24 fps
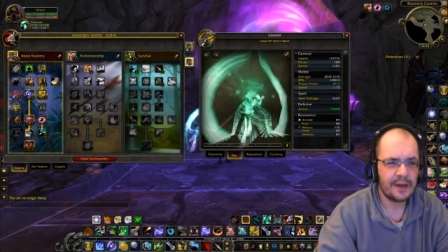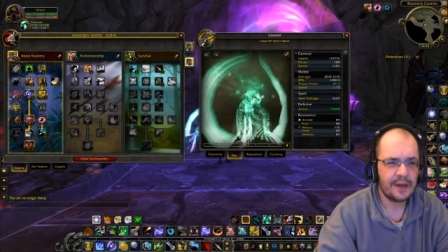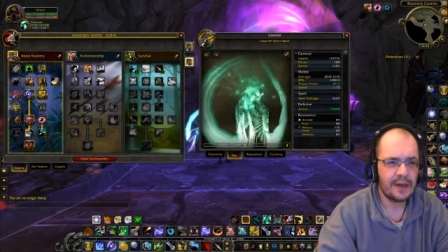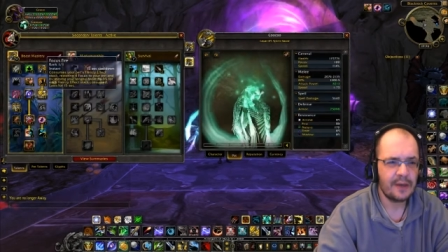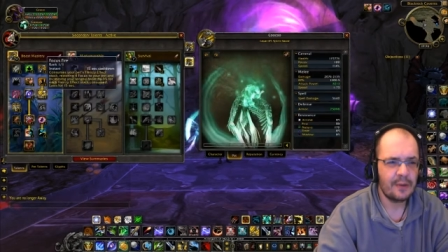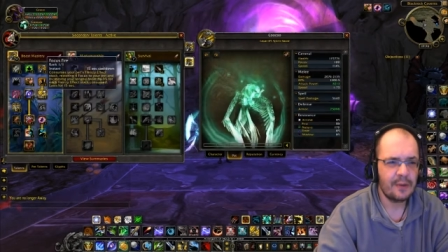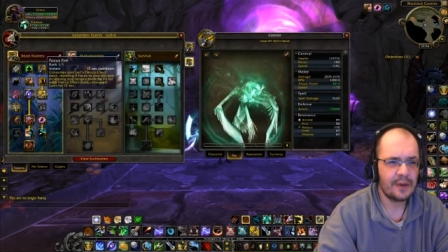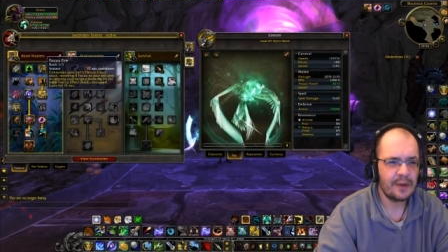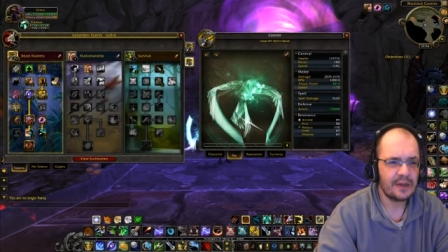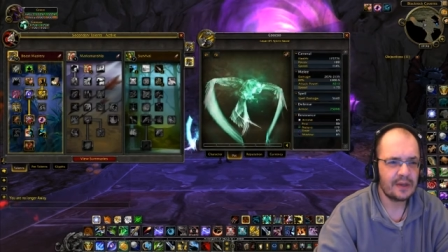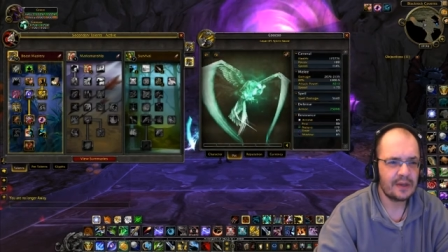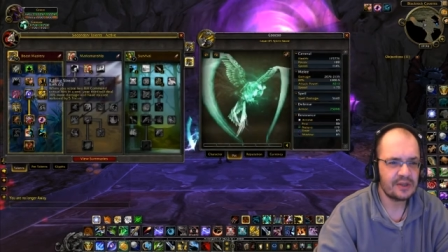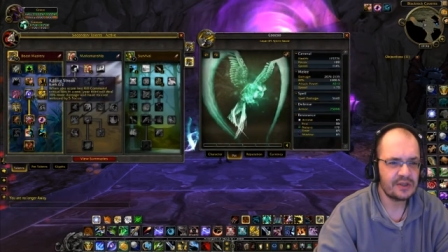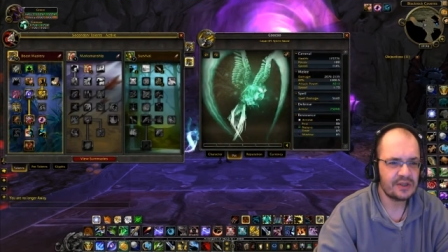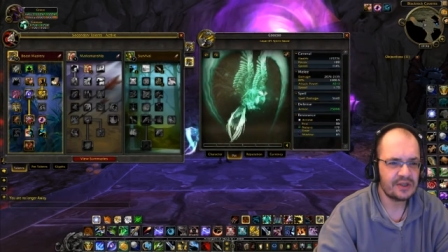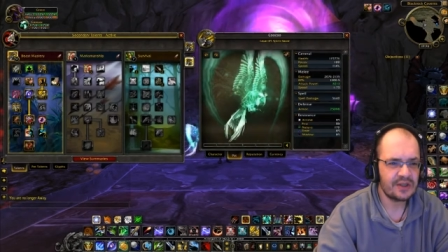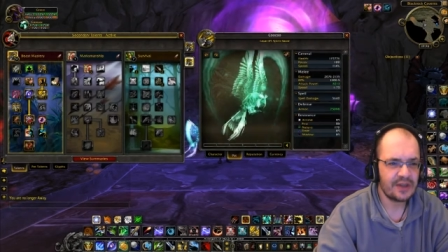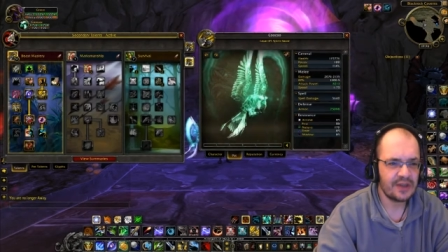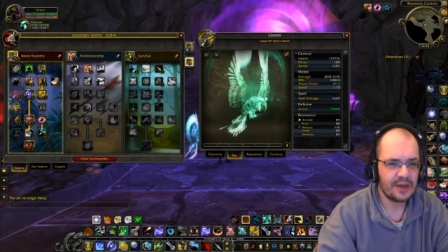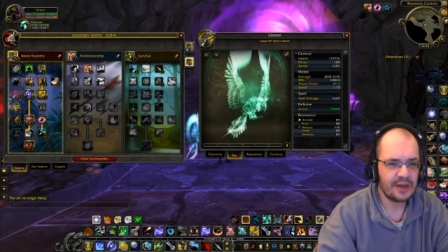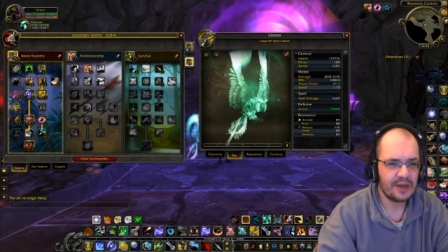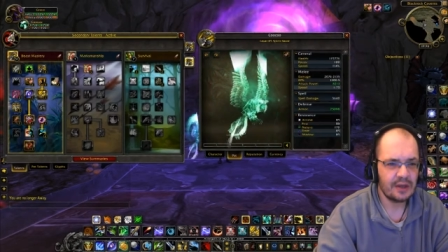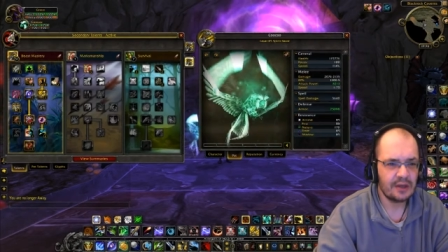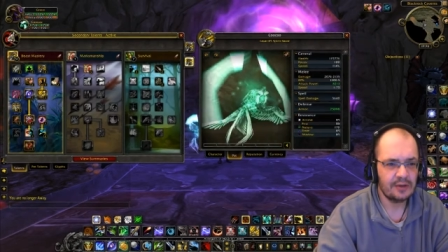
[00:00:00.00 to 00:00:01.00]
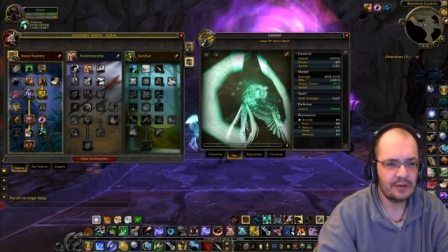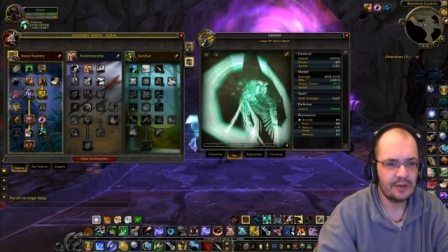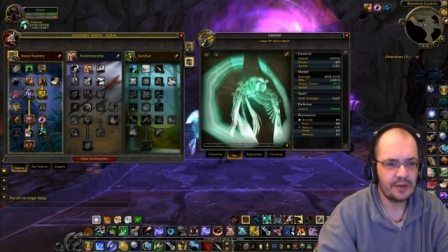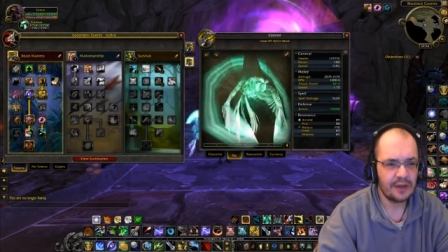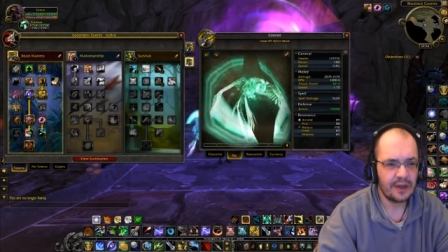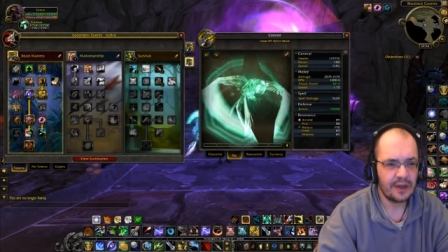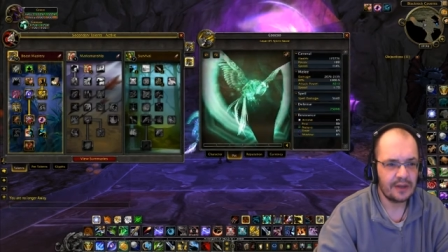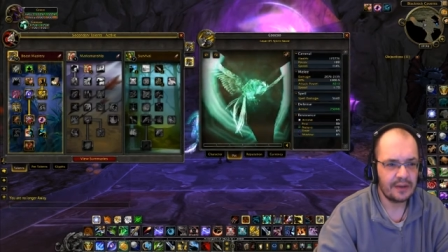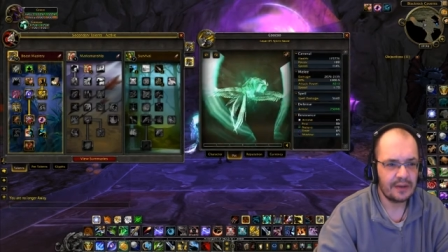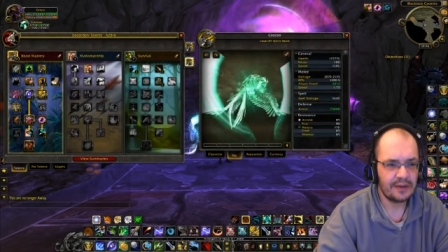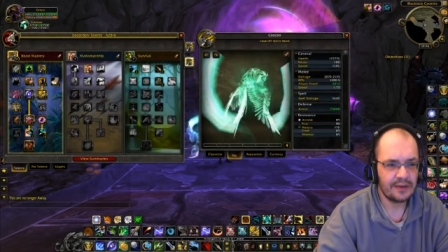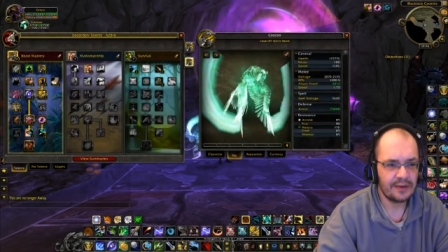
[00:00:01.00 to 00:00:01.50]
Right, here we can just take
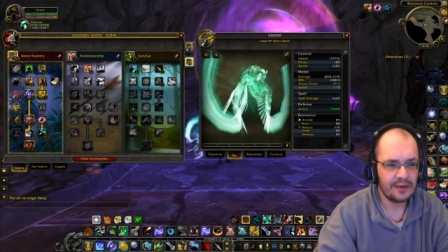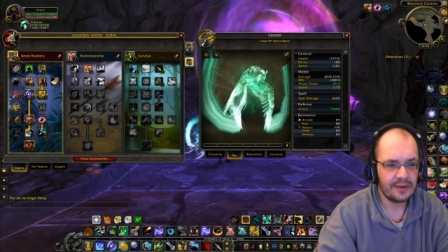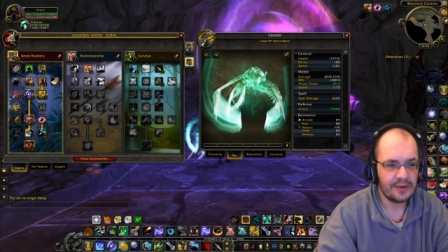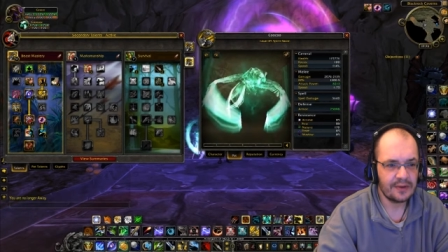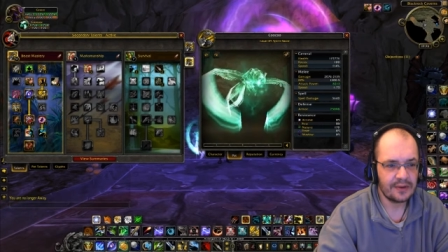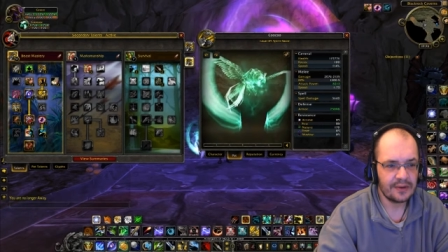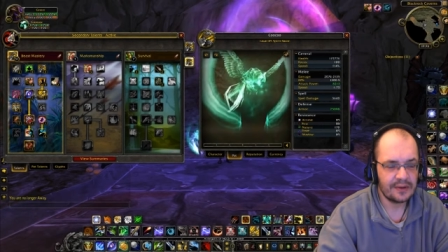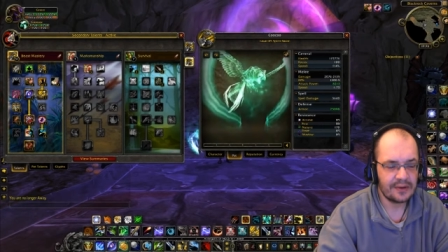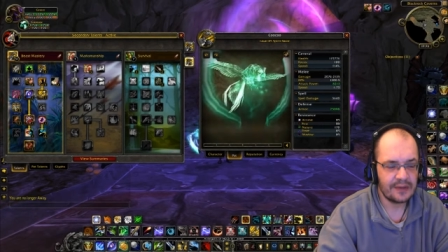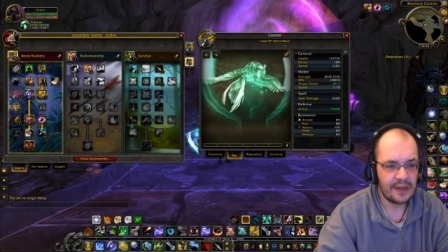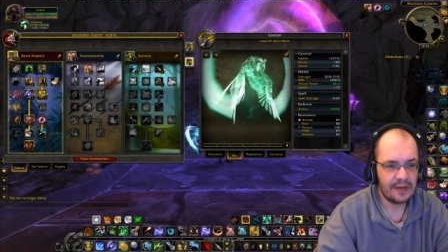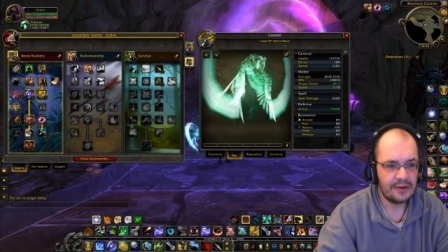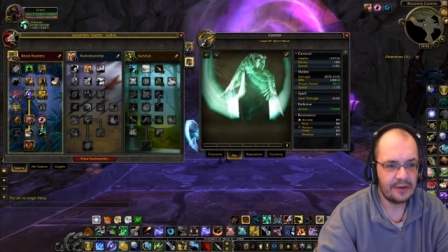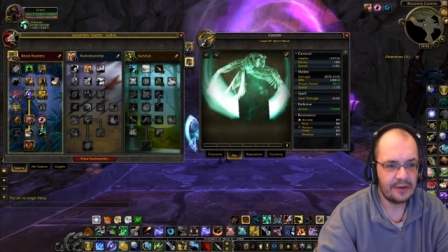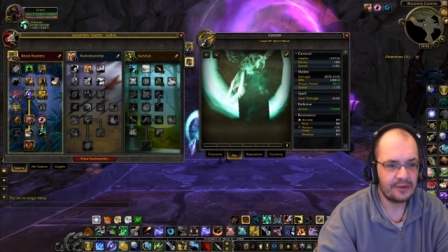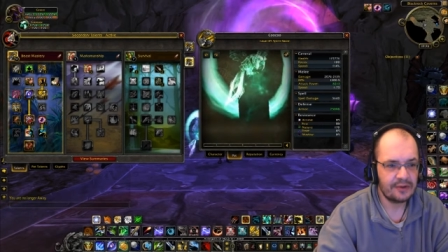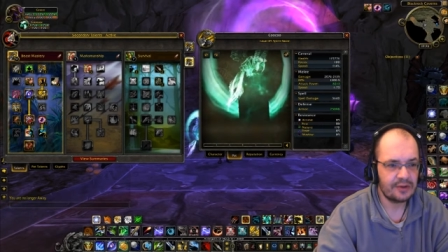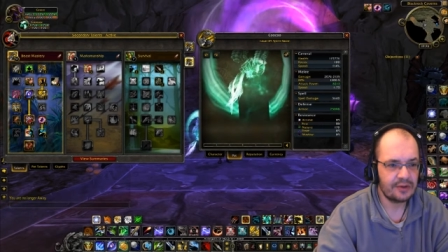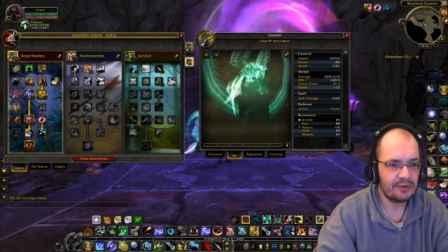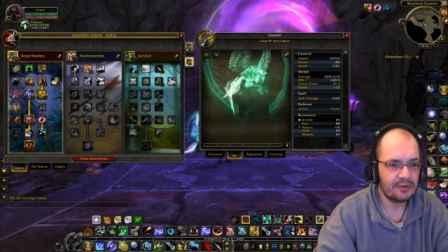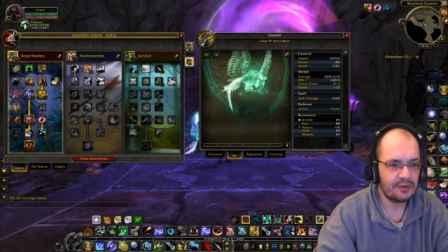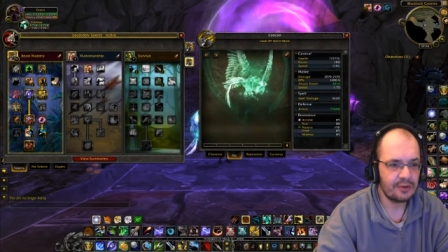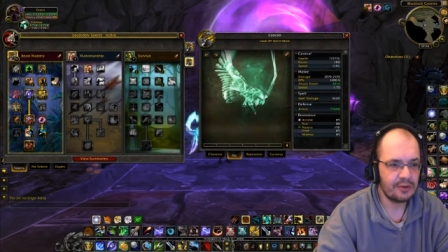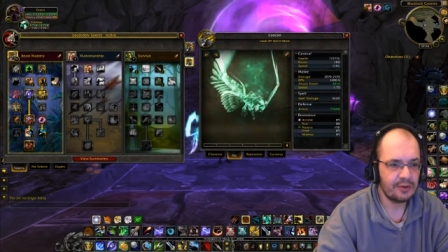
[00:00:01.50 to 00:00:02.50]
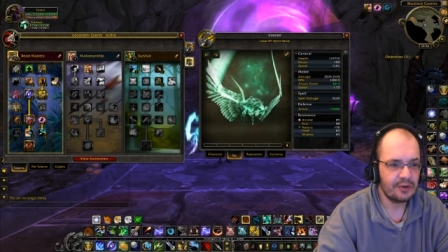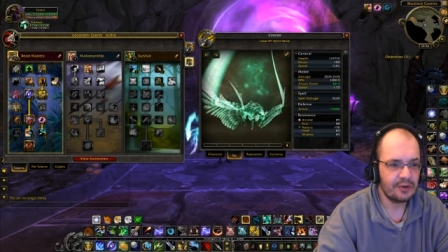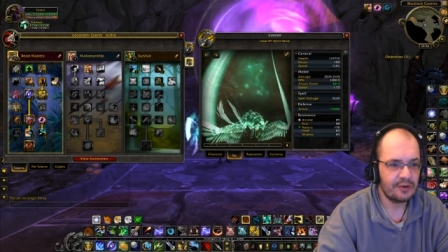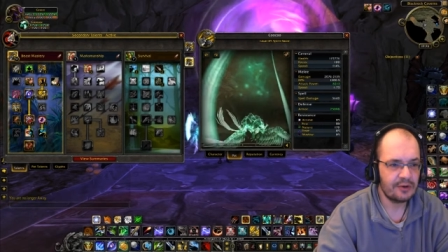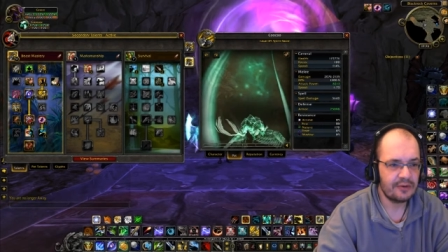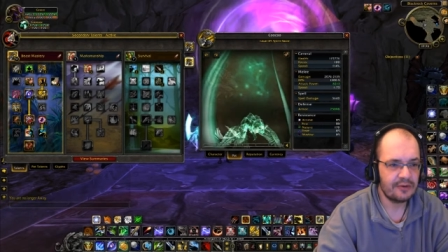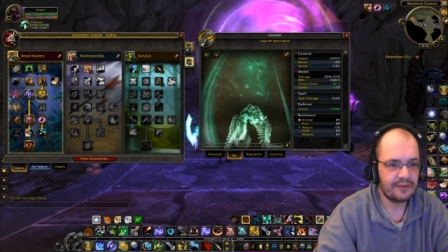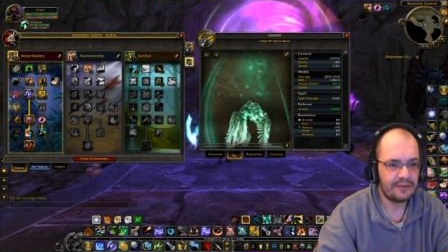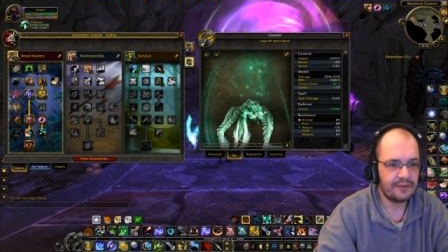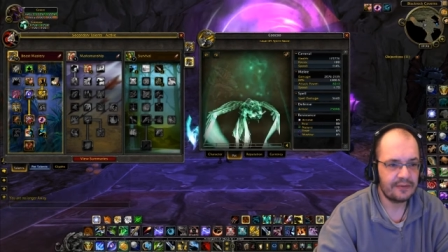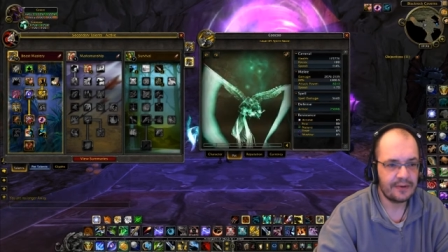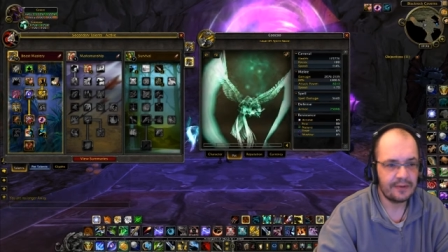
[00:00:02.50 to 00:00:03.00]
a look at the talent
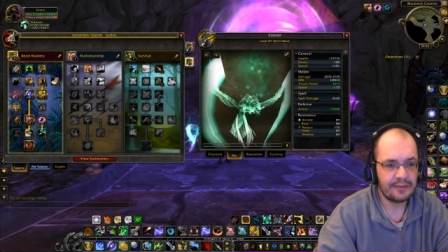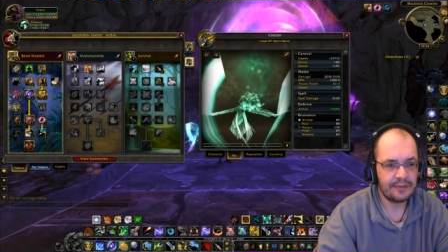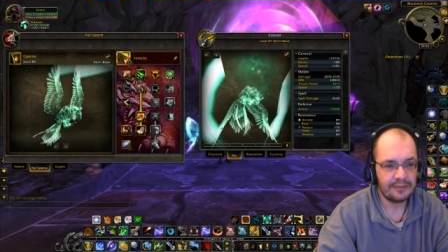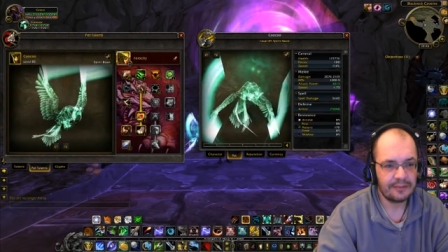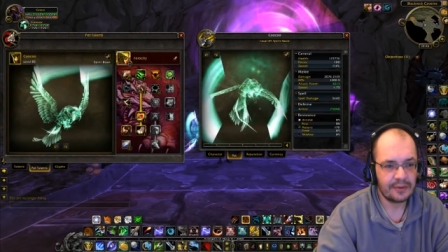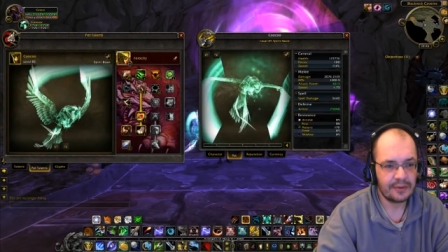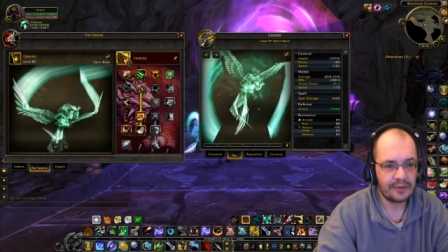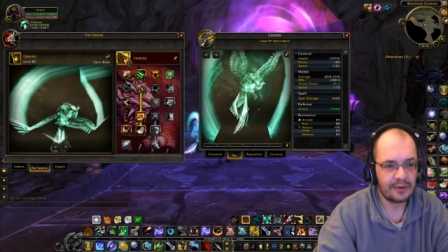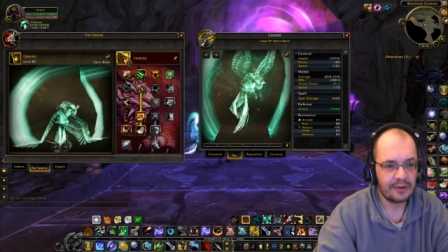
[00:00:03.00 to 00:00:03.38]
tree of